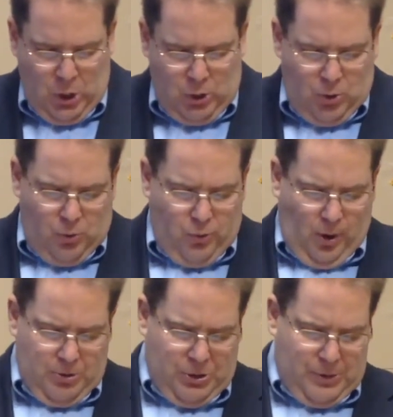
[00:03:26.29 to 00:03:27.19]
you who
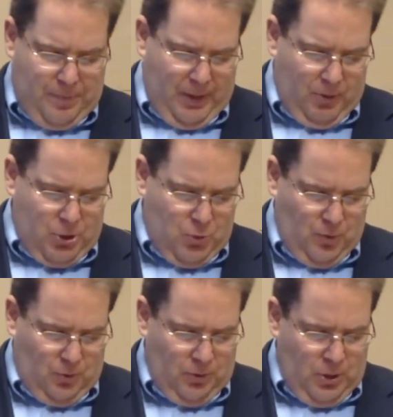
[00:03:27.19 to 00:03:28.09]
are
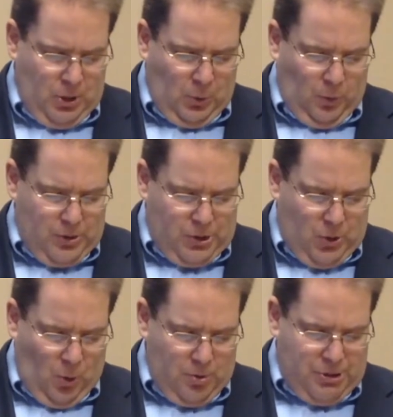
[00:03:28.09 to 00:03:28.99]
spiritual,
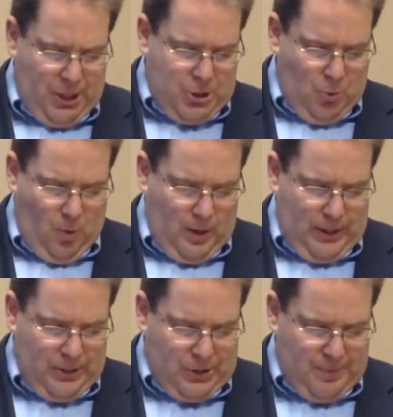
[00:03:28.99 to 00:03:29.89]
restore such a one
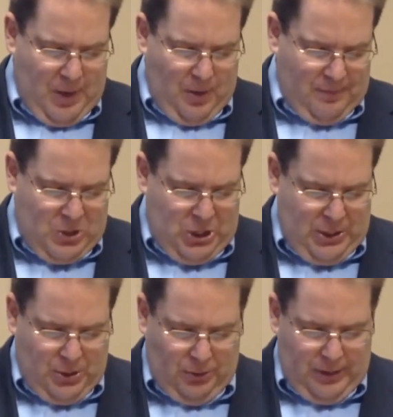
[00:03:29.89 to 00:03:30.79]
in a spirit of
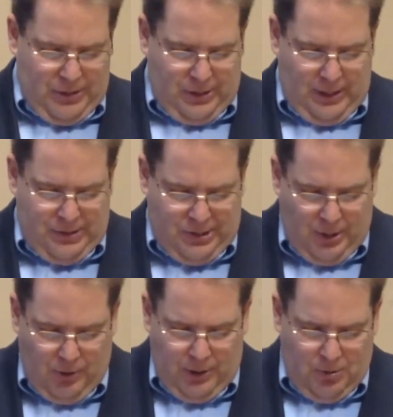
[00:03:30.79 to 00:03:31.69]
gentleness,
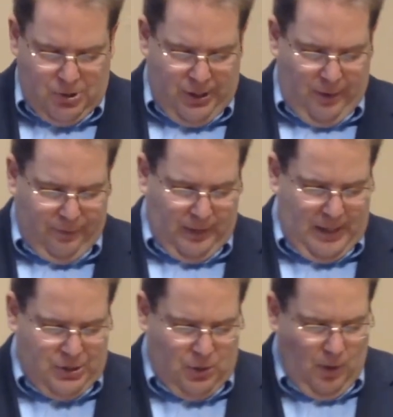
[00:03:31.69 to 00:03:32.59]
considering yourself,
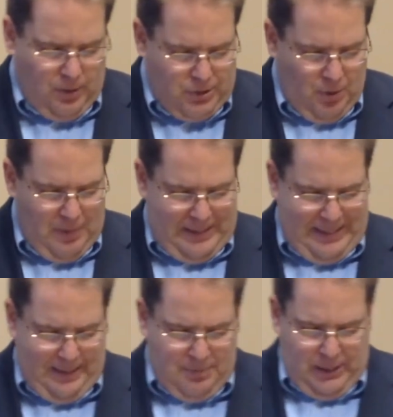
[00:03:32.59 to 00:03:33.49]
lest you also be
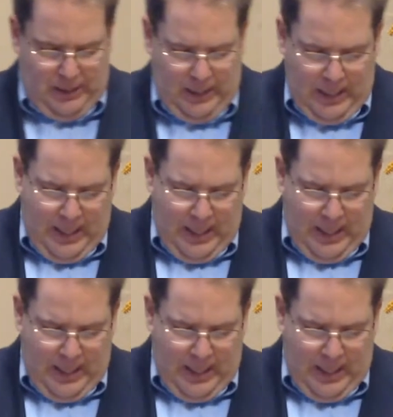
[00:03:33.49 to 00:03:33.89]
tempted.